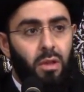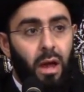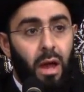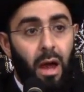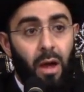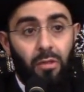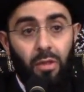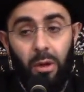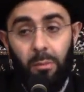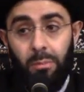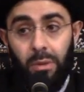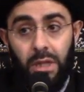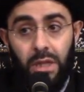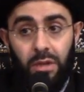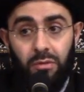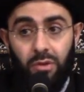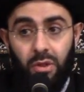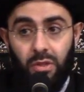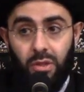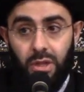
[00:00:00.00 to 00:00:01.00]
And they
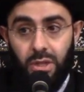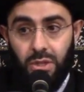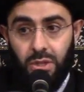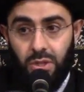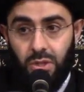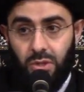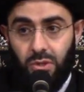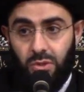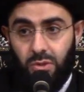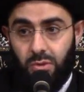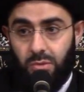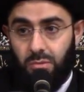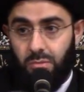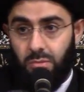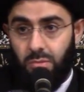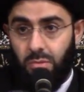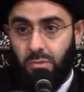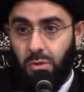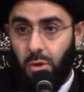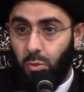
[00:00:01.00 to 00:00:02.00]
believe in this.
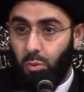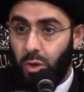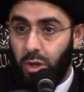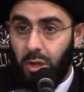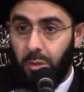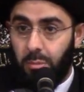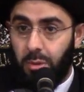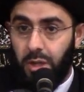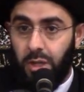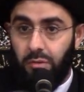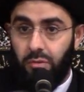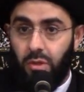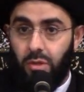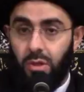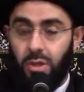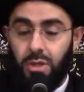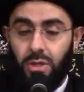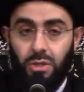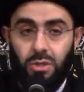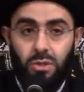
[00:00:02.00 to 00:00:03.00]
They really believe in
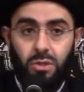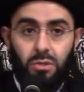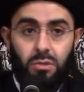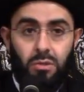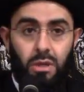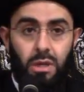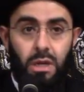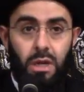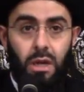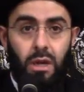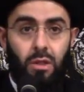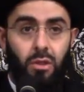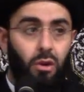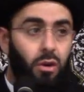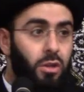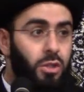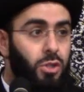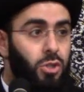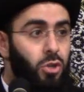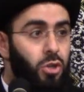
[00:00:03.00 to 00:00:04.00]
this. There
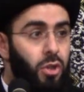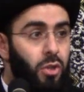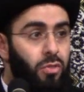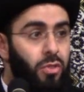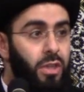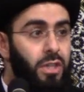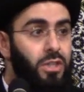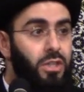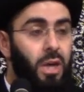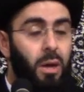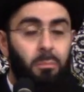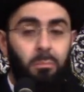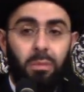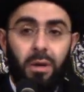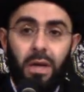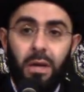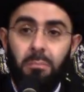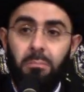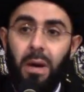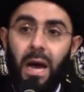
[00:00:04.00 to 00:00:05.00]
are certain things that
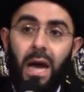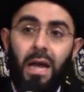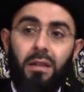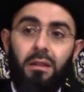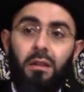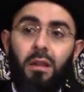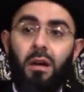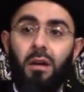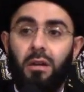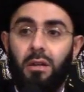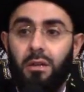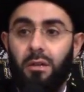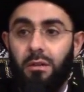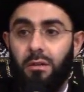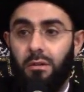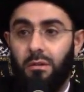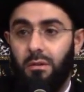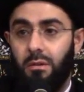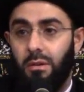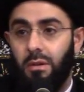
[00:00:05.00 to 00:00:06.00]
bring bad luck.
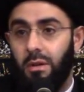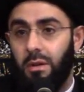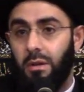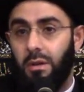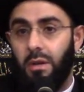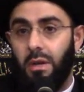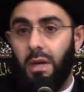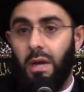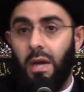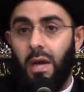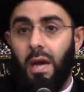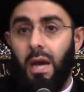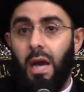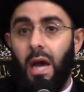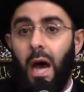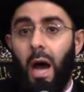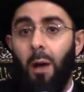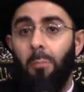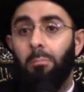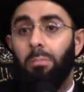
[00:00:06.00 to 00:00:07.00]

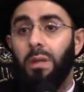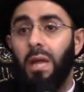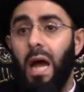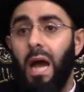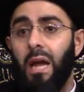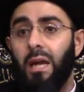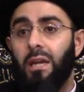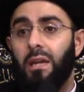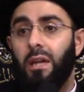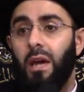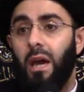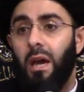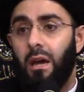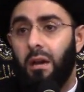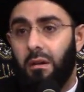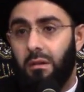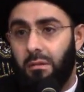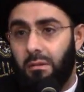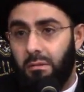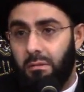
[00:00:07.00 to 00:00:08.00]
A black
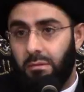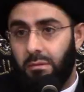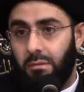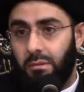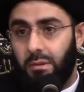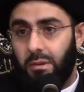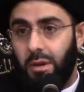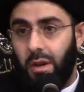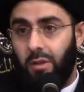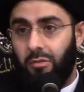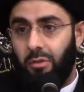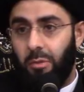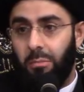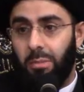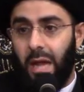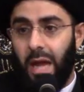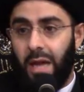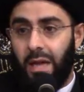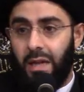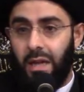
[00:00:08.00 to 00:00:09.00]
cat. If a
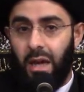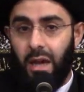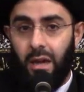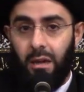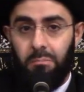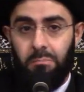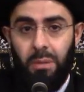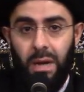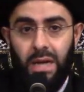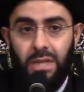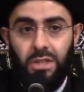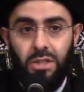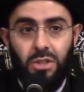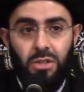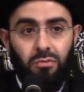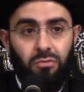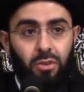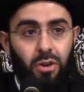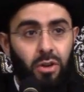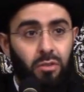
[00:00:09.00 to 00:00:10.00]
black cat passes
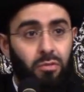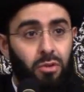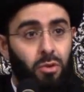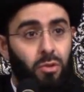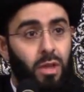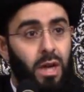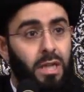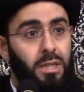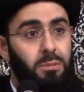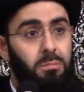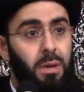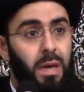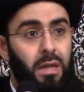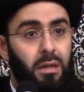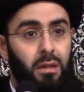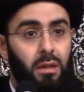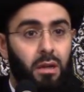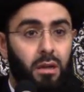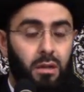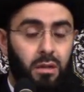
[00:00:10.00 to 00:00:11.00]
in front of you, that's
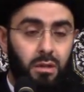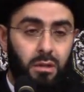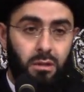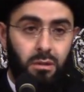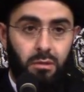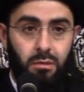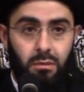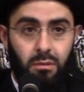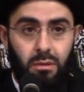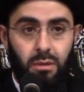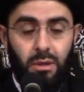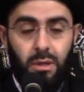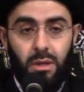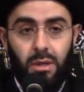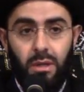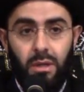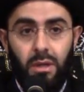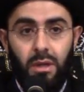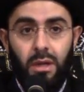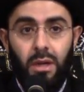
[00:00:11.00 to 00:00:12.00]
bad luck.
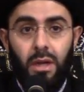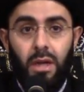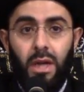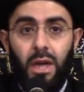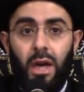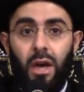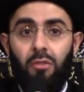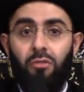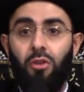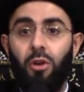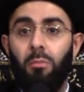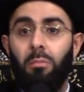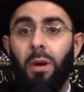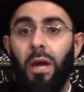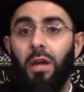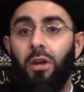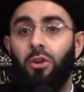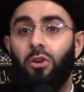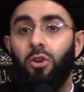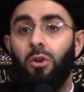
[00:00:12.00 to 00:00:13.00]
If you
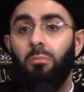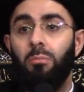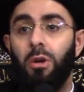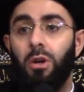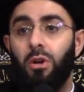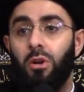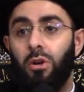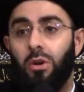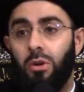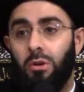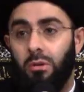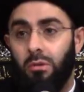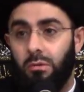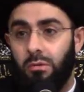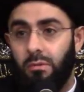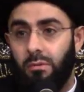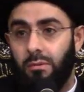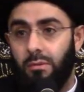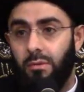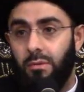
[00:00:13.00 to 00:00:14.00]
break your mirror,
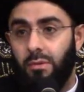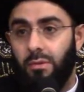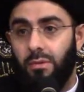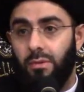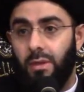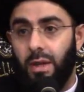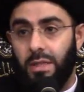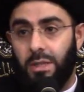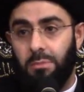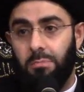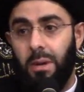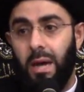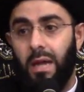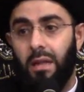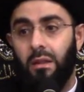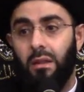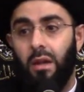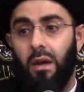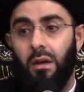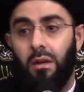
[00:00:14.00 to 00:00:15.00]
that's
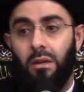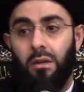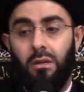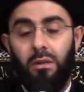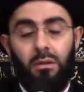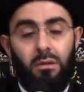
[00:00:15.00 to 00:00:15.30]
bad luck.